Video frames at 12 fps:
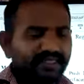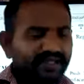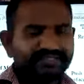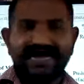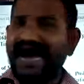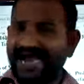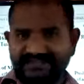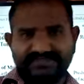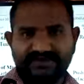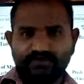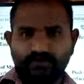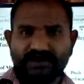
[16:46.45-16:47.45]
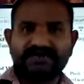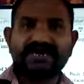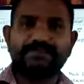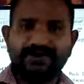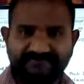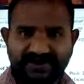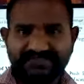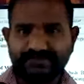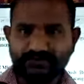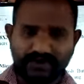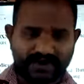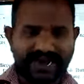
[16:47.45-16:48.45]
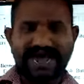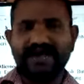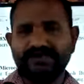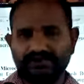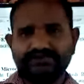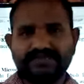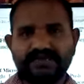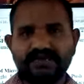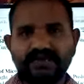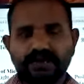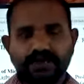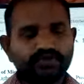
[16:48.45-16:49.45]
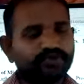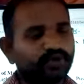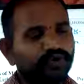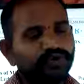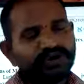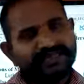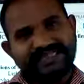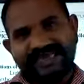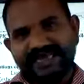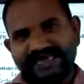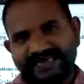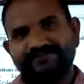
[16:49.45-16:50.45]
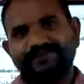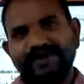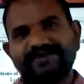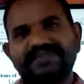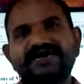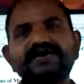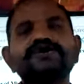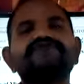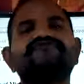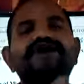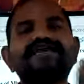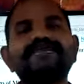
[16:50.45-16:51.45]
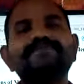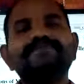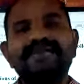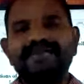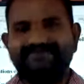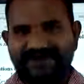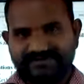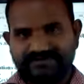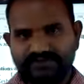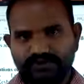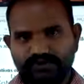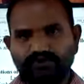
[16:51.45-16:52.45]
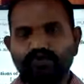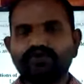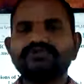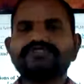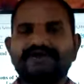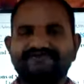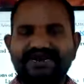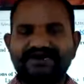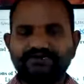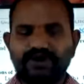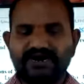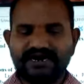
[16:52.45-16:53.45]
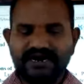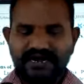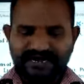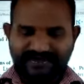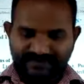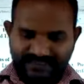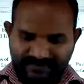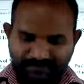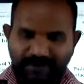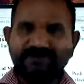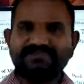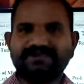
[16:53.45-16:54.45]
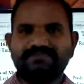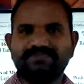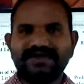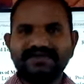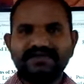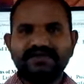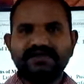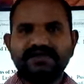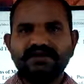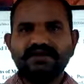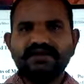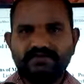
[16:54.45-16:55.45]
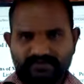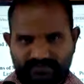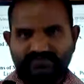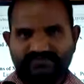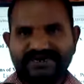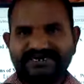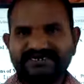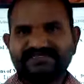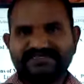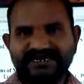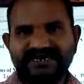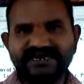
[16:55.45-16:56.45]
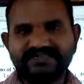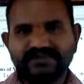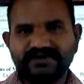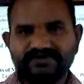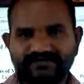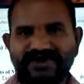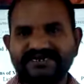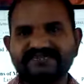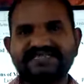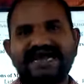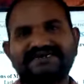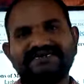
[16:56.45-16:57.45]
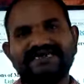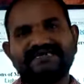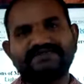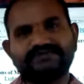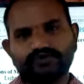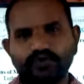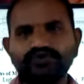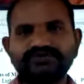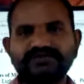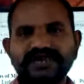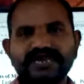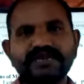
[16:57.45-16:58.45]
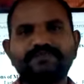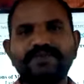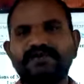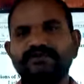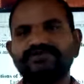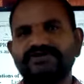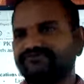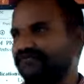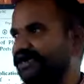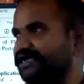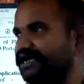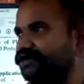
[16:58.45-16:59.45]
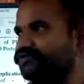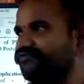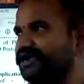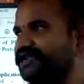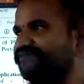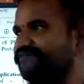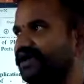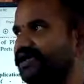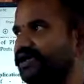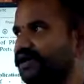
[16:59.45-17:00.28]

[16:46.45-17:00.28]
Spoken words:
the IC, what type of IC you are using. So it may be the 20 milliwatts. So when you are giving the power supply, when it is acting as a source, it may give the 20 or 25